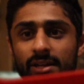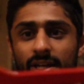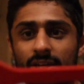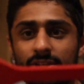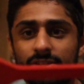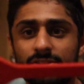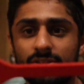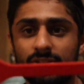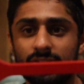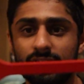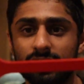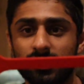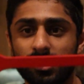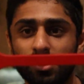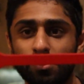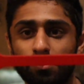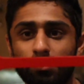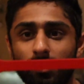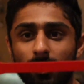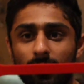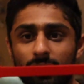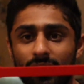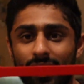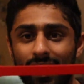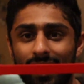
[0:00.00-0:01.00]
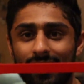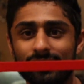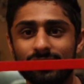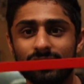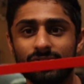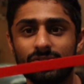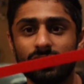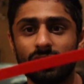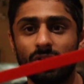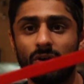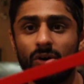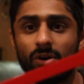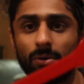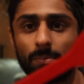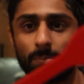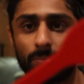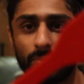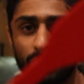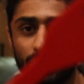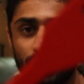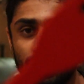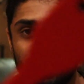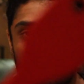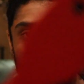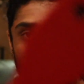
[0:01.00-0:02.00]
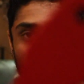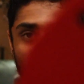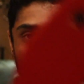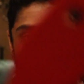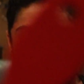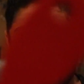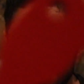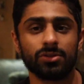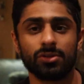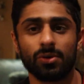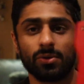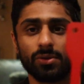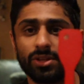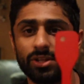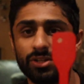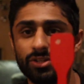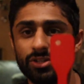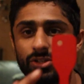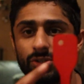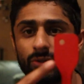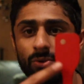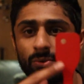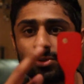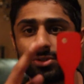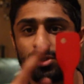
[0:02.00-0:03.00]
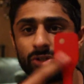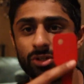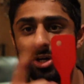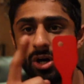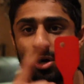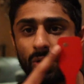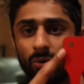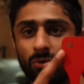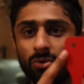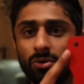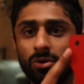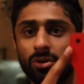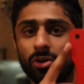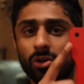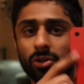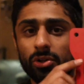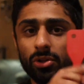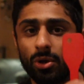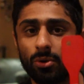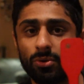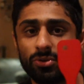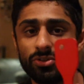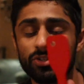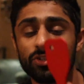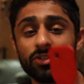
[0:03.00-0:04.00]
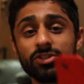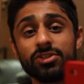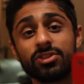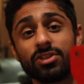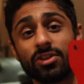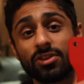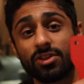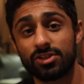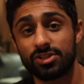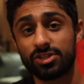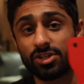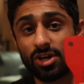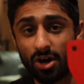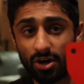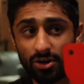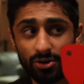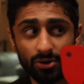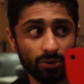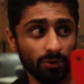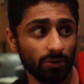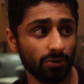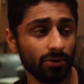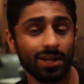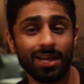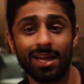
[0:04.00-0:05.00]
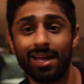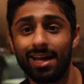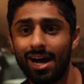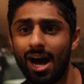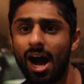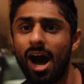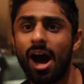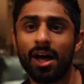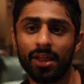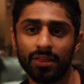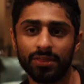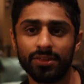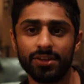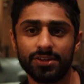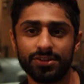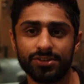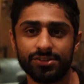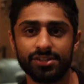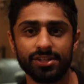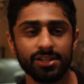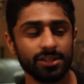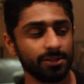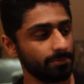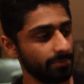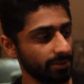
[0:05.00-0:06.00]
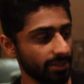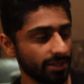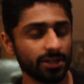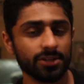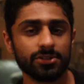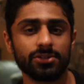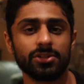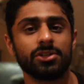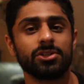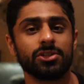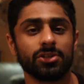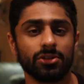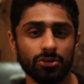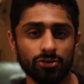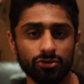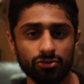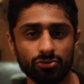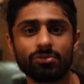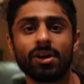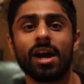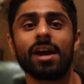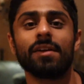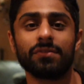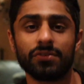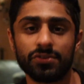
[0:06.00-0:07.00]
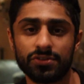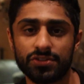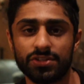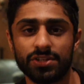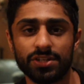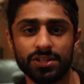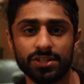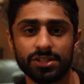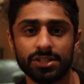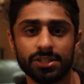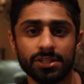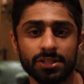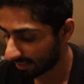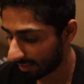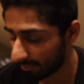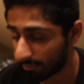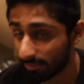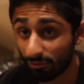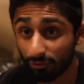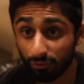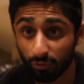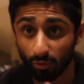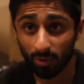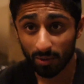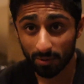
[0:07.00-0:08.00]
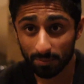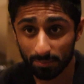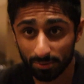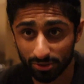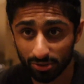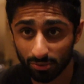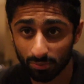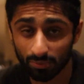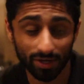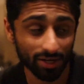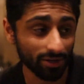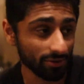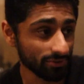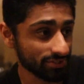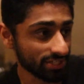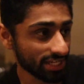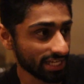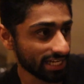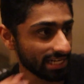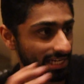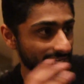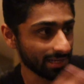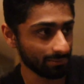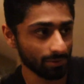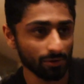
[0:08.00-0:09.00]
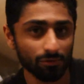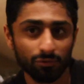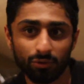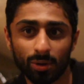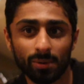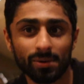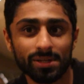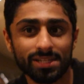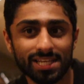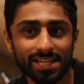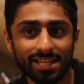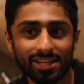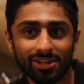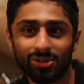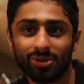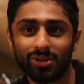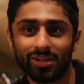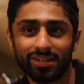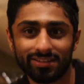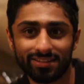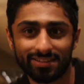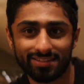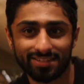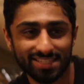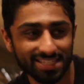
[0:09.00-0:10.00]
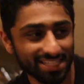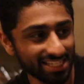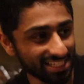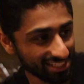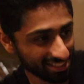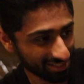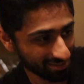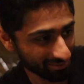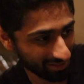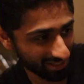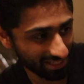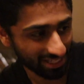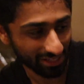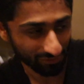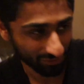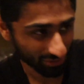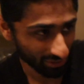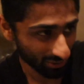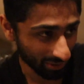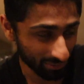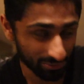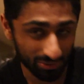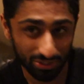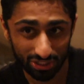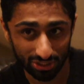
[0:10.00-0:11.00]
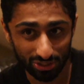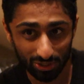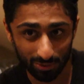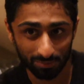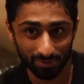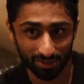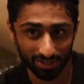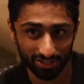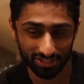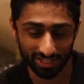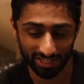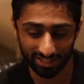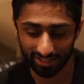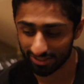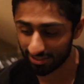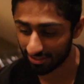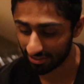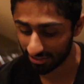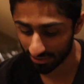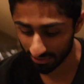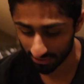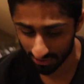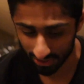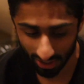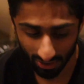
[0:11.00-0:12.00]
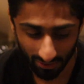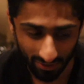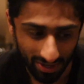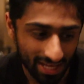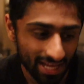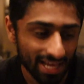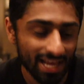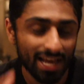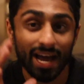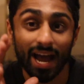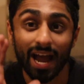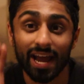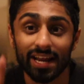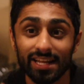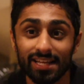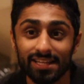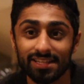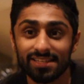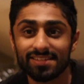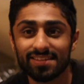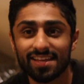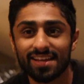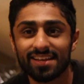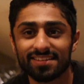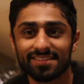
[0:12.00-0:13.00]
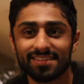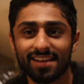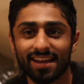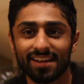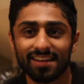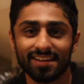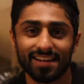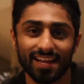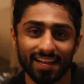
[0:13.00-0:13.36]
As you can see, both ends are pretty fat. So this is going to go closest to the tunnel on this seat because this is the driver's seat. Now, before we put the rails in and before we take a look at the seat, even though I'm super excited to do so, I need to take a second